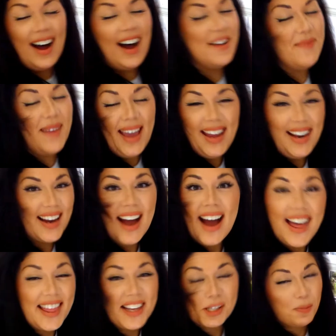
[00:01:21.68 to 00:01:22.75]
I mean,
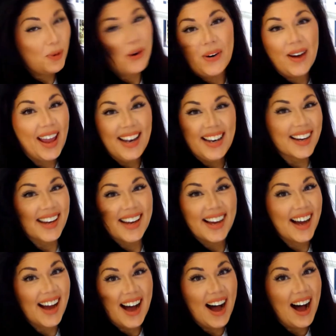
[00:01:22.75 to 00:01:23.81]
at this point,
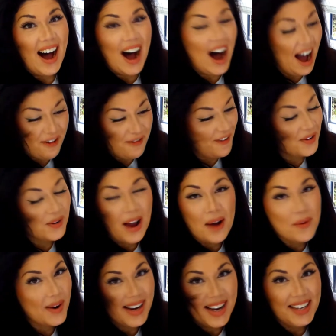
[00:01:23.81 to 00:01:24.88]
I feel
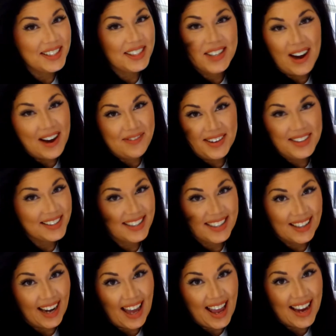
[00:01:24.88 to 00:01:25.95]
like we need to dive into
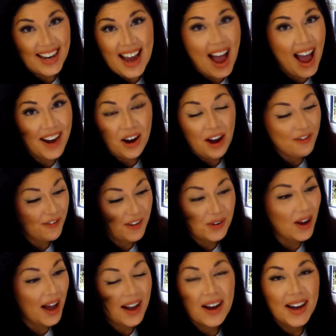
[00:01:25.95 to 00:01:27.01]
the clean and I
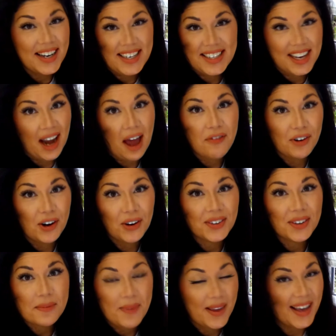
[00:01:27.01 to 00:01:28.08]
feel like I need a glove
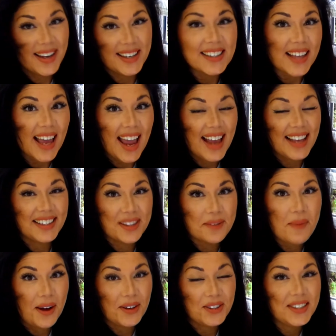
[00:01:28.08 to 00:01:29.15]
on because it is the
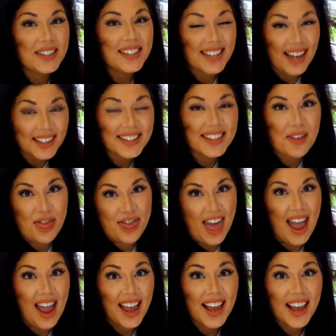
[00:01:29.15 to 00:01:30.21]
most disgusting
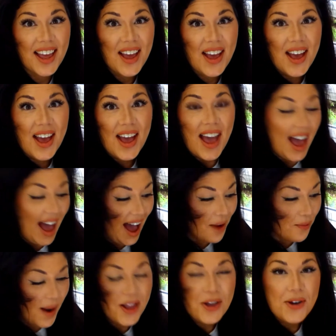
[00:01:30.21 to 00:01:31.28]
thing.
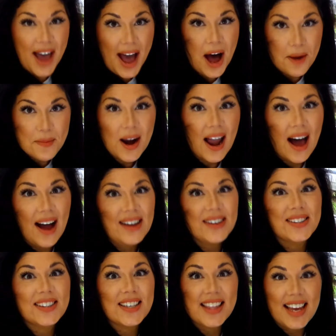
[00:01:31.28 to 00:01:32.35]
When you get up
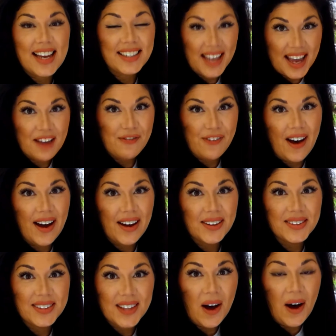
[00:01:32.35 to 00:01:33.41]
close to these
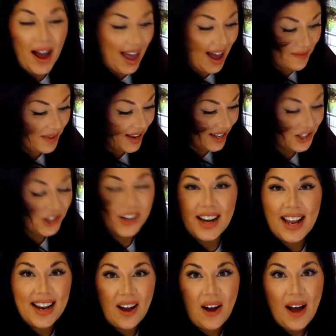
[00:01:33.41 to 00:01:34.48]
earphones, I am
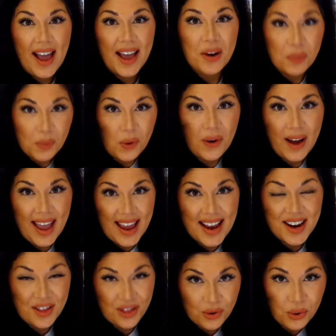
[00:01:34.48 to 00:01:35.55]
literally like, what
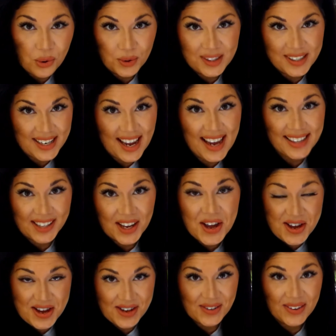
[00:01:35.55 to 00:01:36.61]
in the Horton Hears a
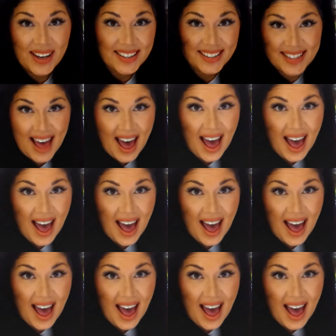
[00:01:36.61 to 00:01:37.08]
Who is